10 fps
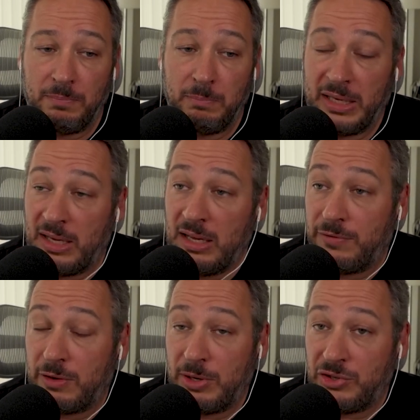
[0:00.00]
making
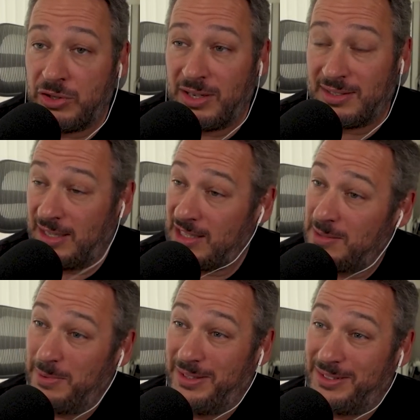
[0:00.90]
information
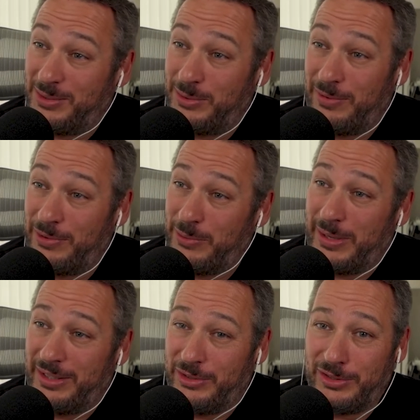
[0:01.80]
accessible to
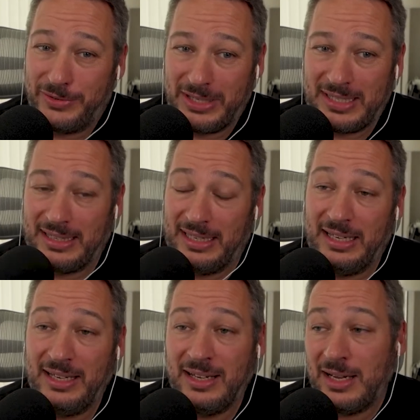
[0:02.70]
everyone universally,